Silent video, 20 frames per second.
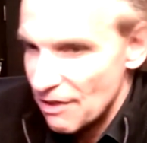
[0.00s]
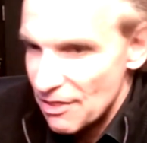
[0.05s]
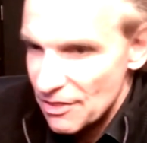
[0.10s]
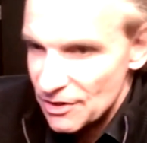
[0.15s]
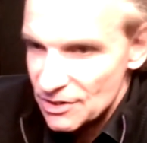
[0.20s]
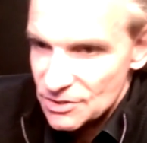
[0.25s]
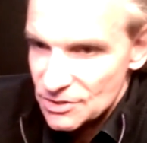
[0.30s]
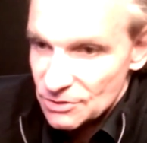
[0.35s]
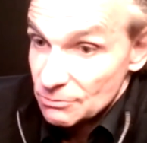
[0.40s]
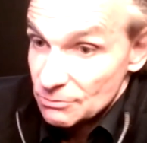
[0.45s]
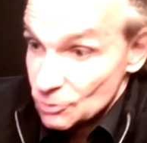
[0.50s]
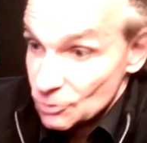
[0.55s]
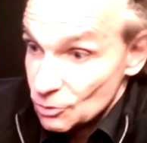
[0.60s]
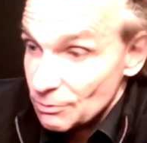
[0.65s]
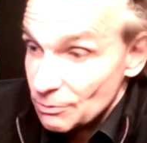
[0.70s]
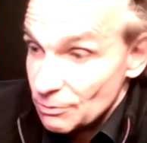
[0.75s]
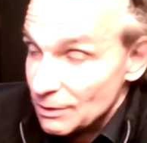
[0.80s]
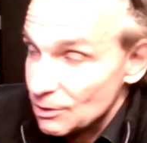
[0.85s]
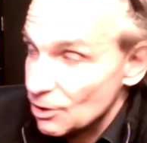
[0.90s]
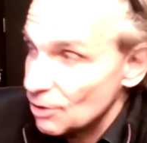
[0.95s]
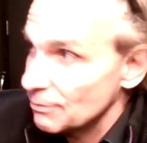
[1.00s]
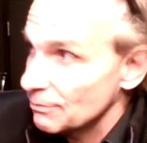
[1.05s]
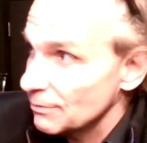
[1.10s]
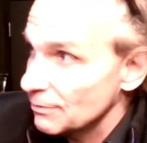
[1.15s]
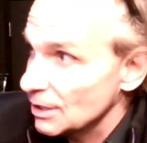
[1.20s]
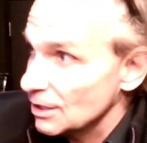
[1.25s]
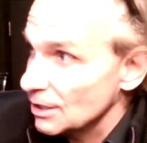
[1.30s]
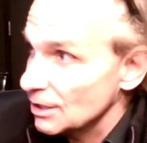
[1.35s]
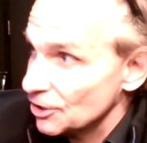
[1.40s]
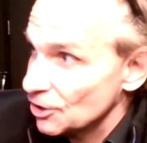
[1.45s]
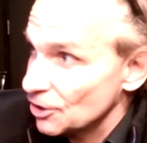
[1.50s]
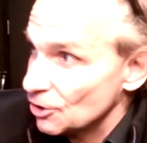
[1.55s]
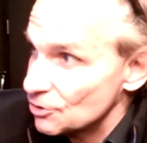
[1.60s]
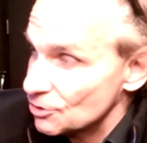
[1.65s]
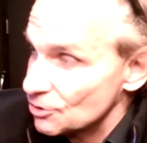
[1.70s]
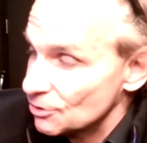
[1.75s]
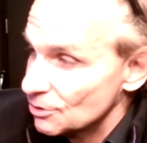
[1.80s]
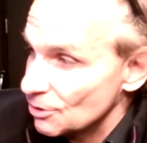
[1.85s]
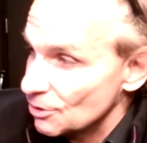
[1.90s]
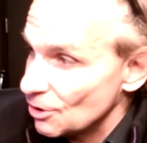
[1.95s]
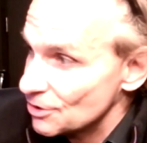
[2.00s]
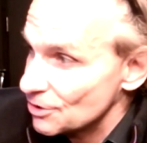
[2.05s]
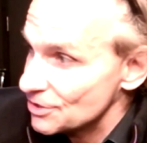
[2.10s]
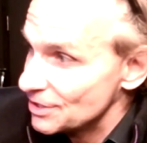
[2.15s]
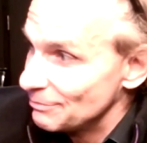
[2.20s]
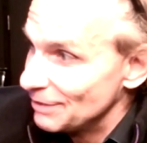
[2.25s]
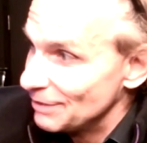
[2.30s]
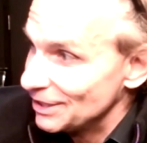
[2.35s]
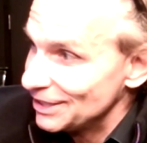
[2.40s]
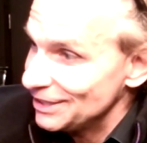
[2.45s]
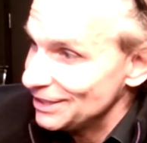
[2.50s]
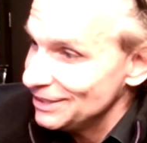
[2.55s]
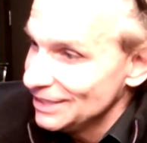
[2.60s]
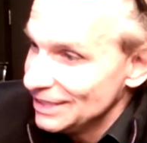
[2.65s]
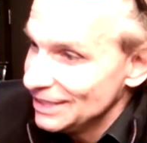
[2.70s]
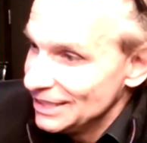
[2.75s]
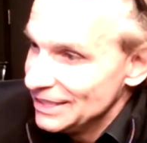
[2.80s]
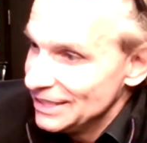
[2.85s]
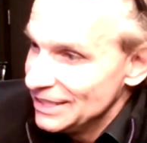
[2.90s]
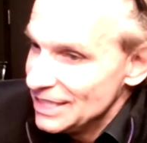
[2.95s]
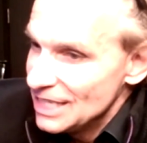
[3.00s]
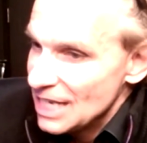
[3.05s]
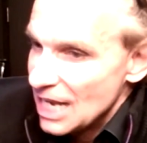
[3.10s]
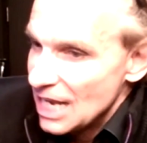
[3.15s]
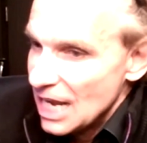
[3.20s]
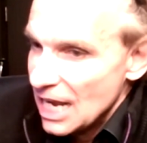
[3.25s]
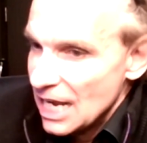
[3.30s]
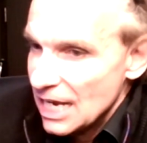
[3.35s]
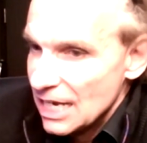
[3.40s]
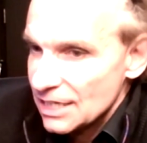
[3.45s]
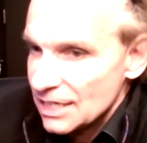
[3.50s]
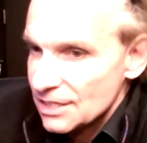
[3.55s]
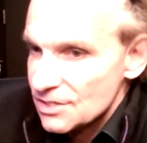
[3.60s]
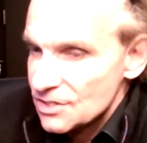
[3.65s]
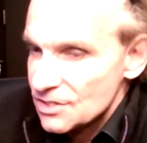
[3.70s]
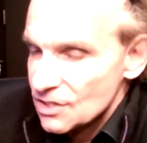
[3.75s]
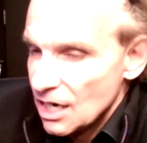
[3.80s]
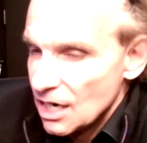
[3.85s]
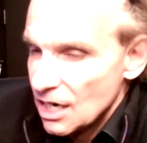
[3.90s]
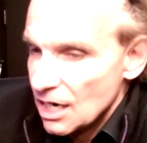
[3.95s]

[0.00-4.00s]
others, or to earn some money, and